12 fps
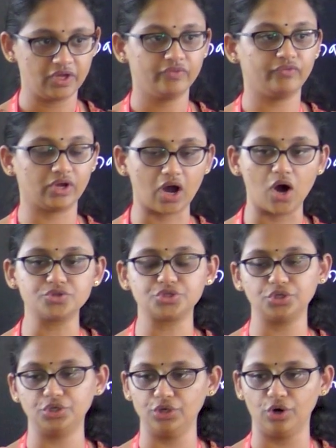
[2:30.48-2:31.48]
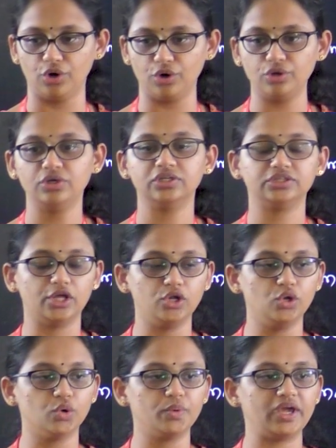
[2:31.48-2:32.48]
we have to know the
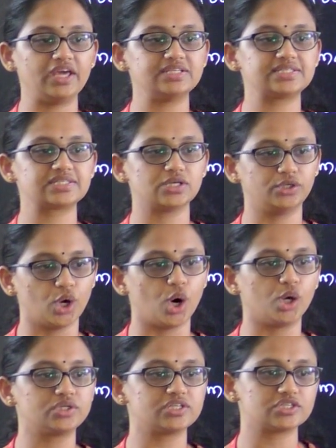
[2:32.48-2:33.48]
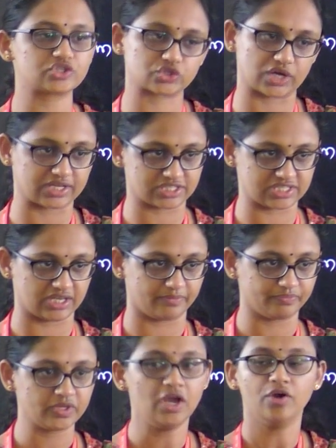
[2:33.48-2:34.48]
Lewis dot structure.
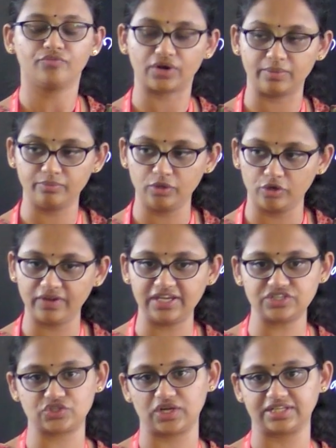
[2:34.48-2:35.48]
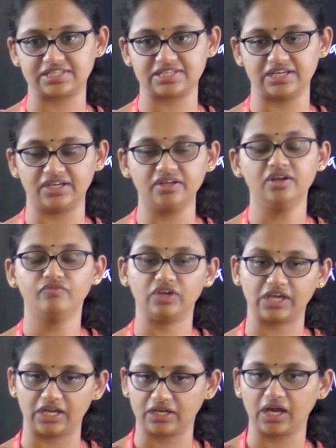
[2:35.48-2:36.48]
From Lewis structure, we
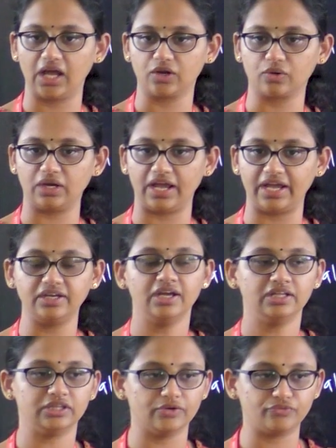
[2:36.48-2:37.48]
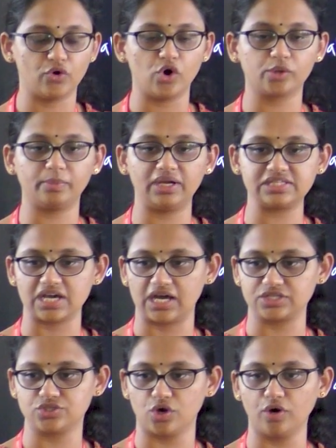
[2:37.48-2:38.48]
can calculate the formal
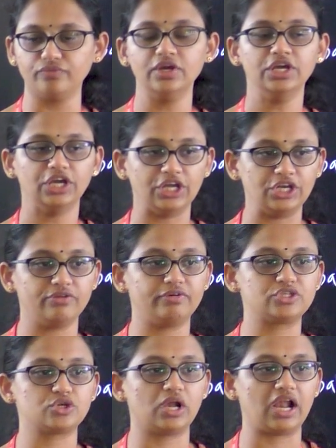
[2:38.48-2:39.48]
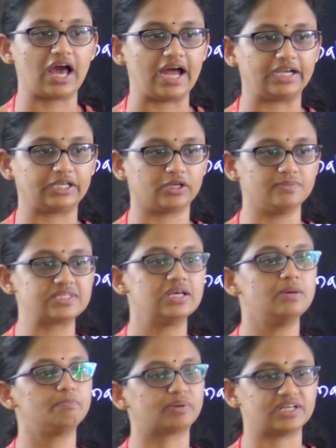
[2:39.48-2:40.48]
charge of individual atoms
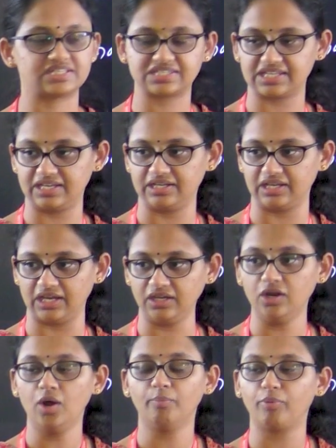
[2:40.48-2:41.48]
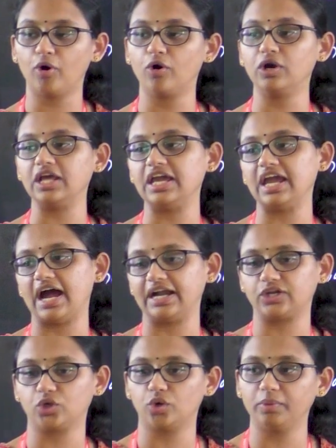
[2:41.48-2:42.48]
present in
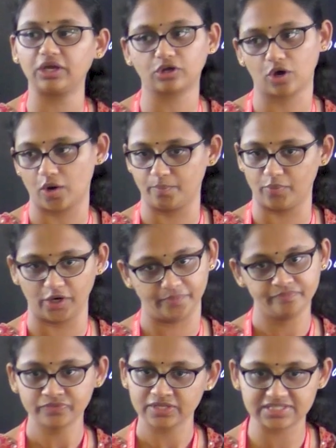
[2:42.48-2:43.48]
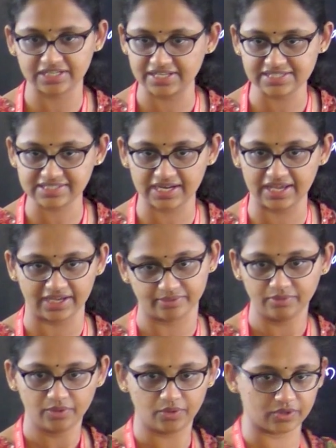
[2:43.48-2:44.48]
polyatomic compound. So it is clear.
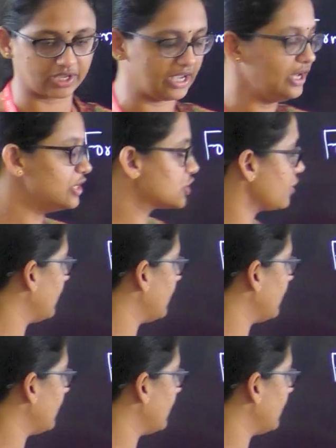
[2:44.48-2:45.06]
Okay, so